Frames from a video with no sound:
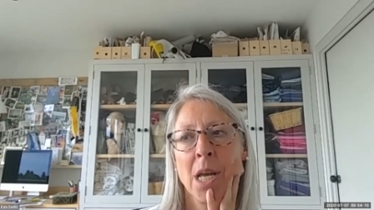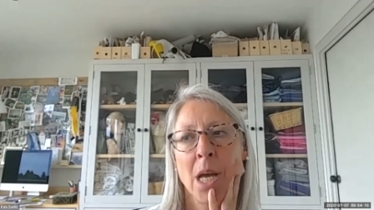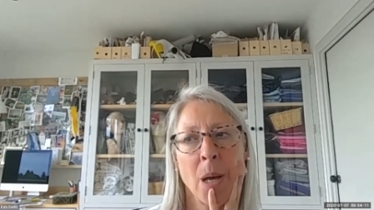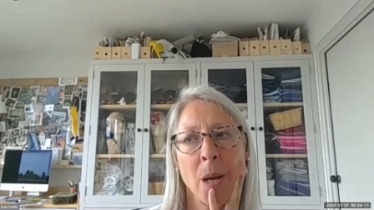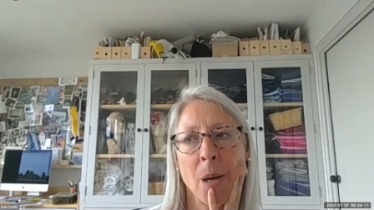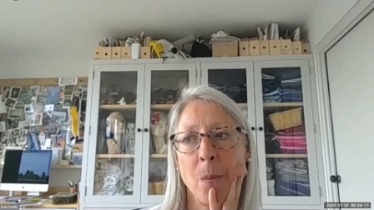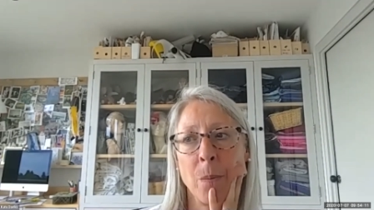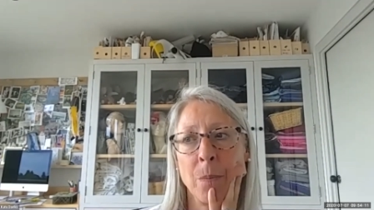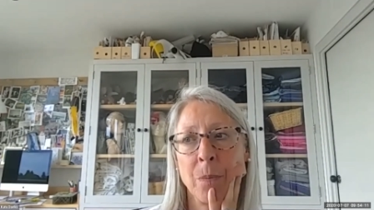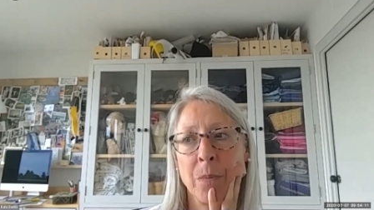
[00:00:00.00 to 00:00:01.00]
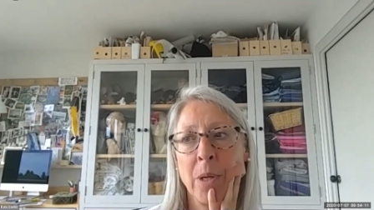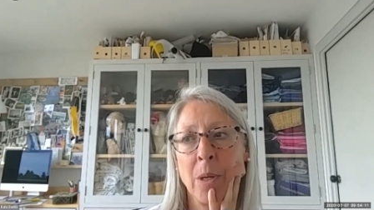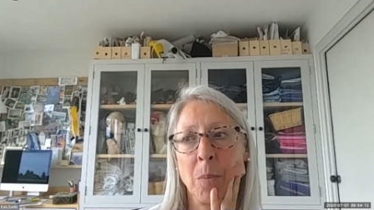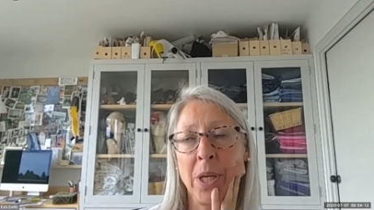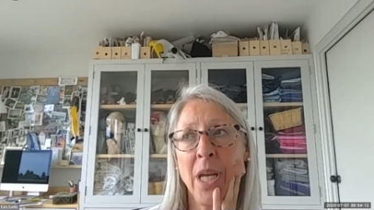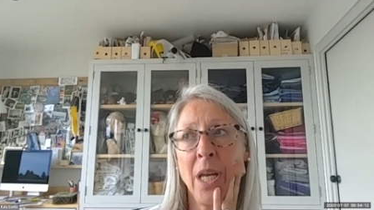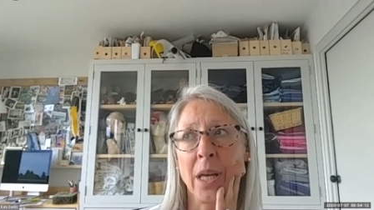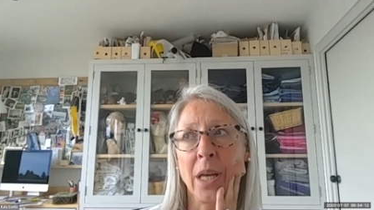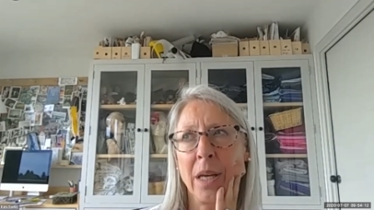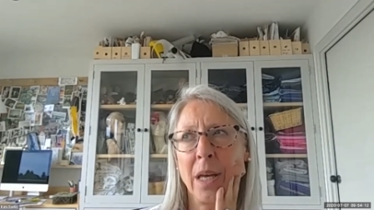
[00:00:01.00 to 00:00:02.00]
But
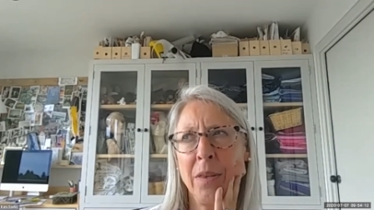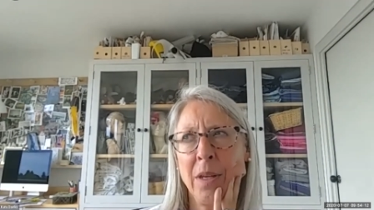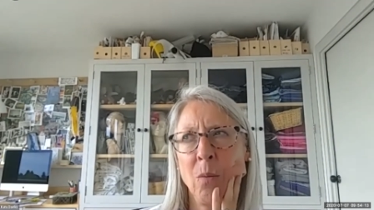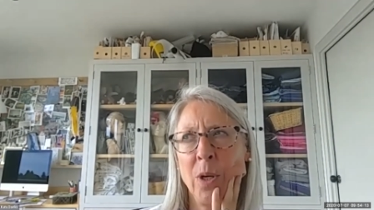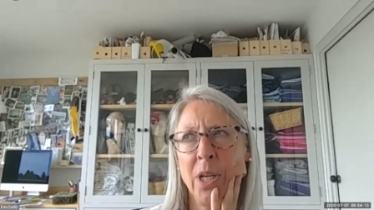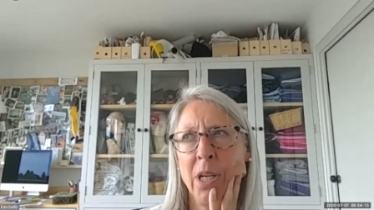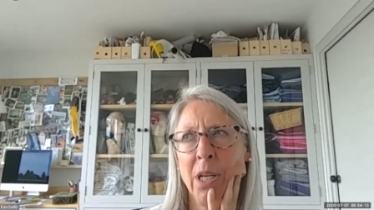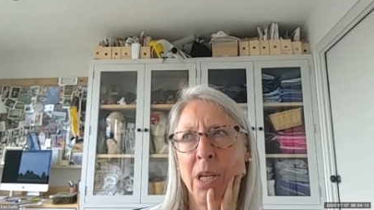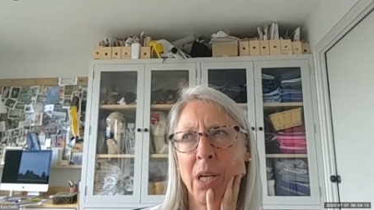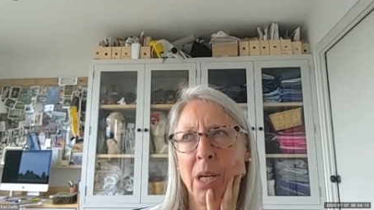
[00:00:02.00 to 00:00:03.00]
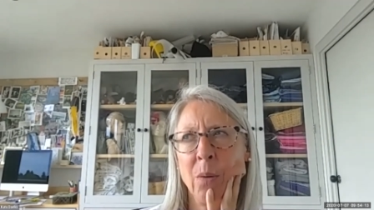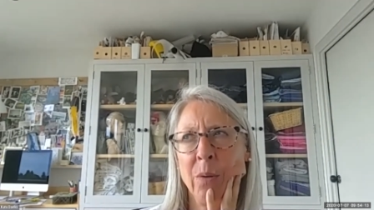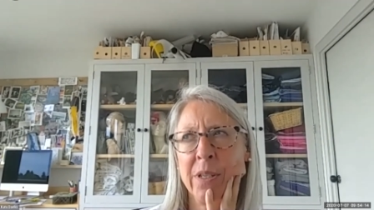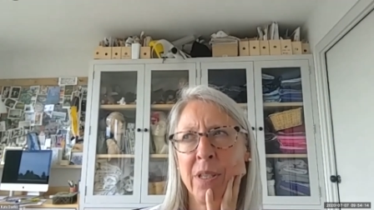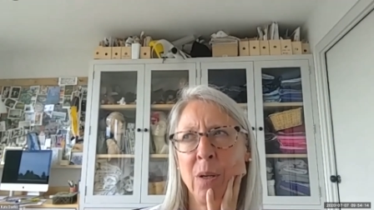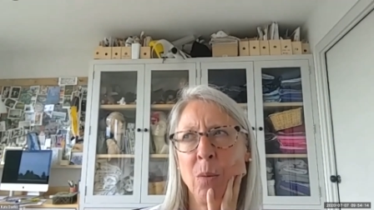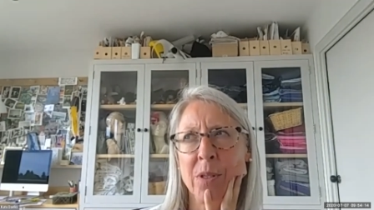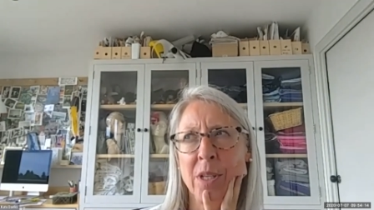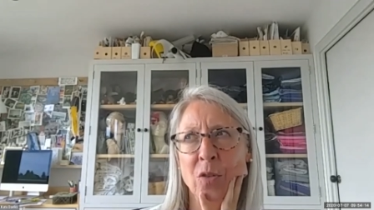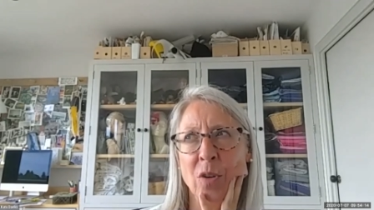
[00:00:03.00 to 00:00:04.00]
yeah, I think we only see
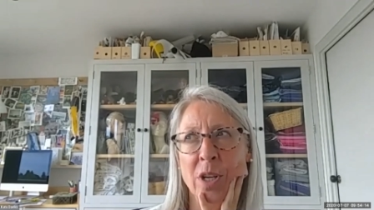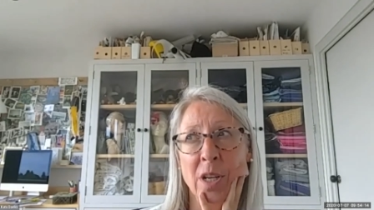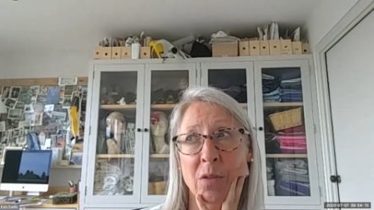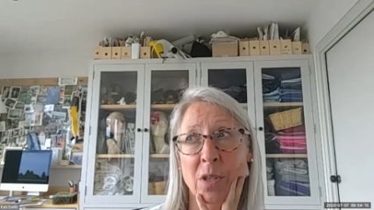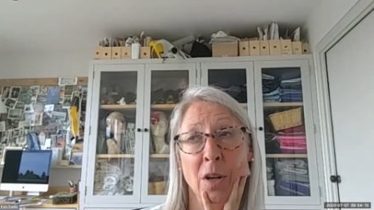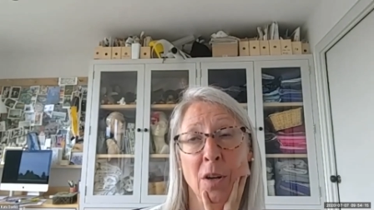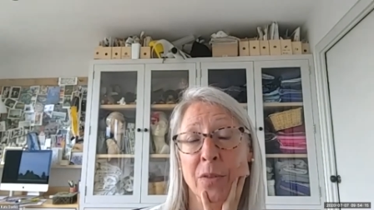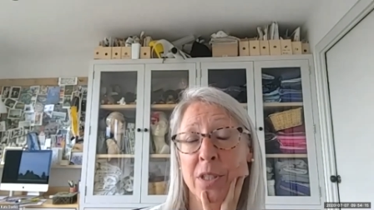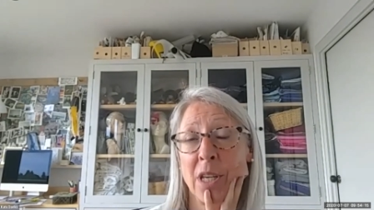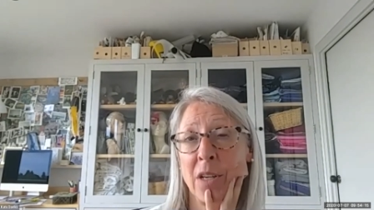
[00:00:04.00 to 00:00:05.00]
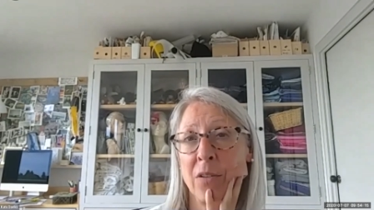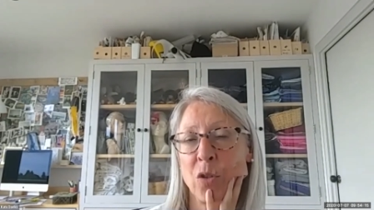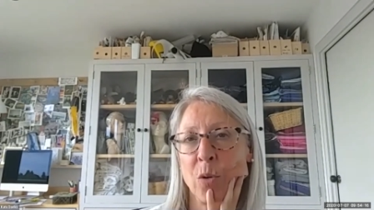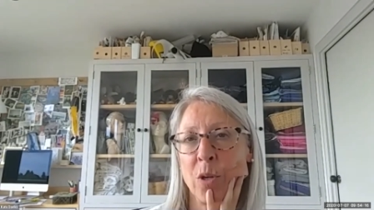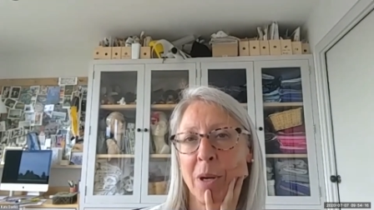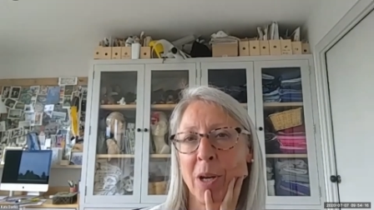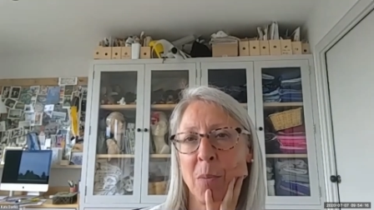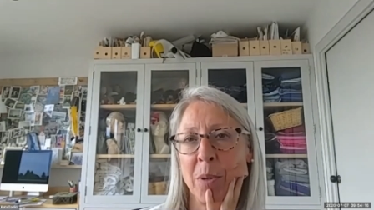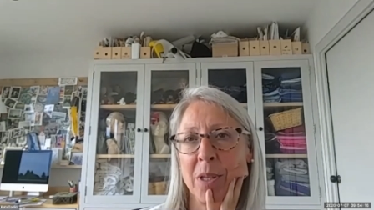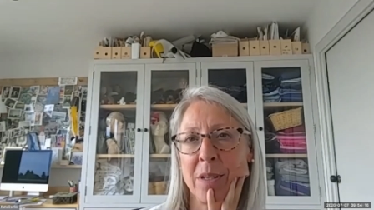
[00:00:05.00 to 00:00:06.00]
what's under our nose. A lot of us here are talking about
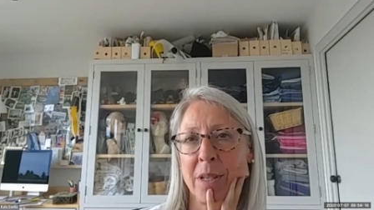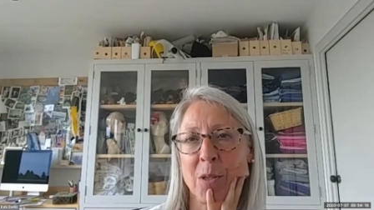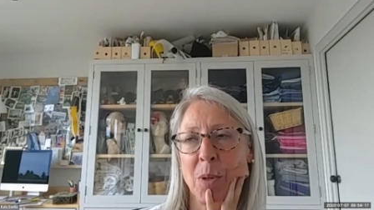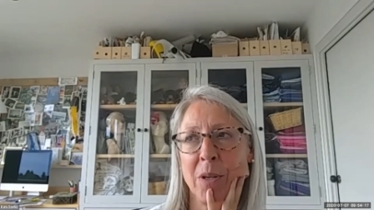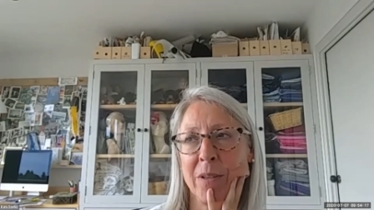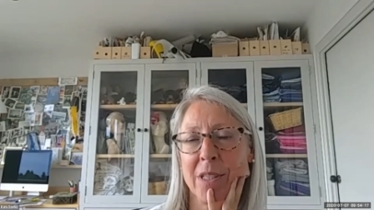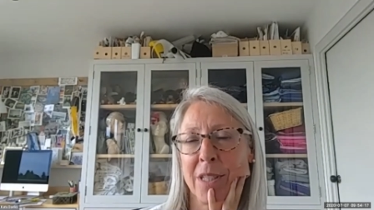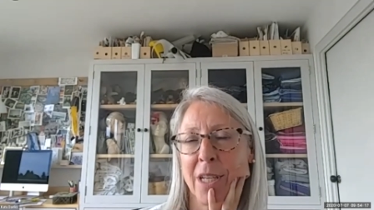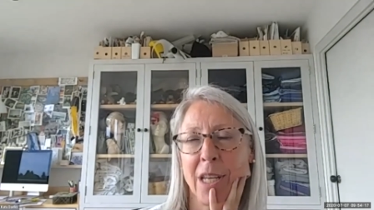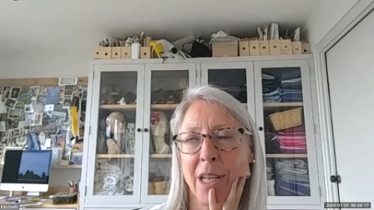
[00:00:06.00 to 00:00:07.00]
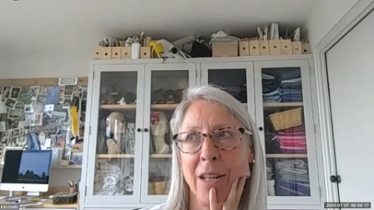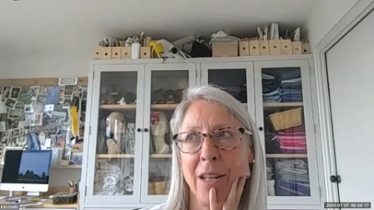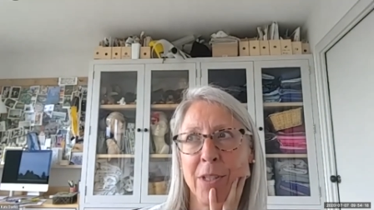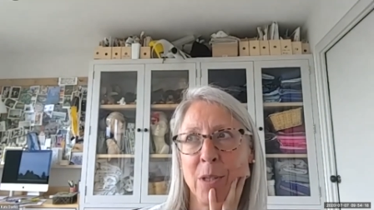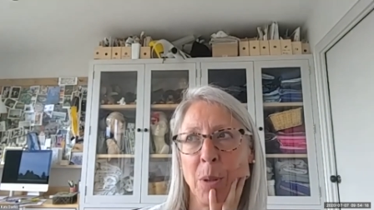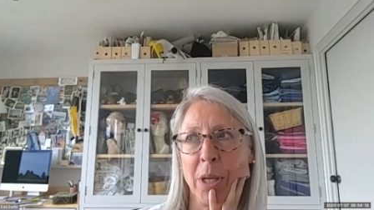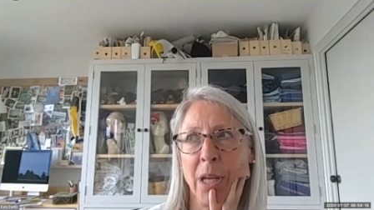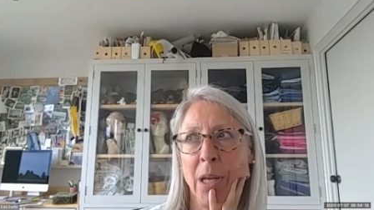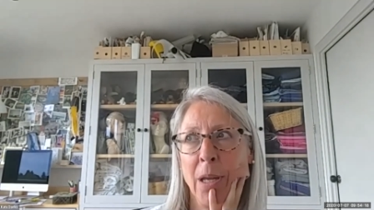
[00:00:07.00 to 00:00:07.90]
our personal experience today, inevitably.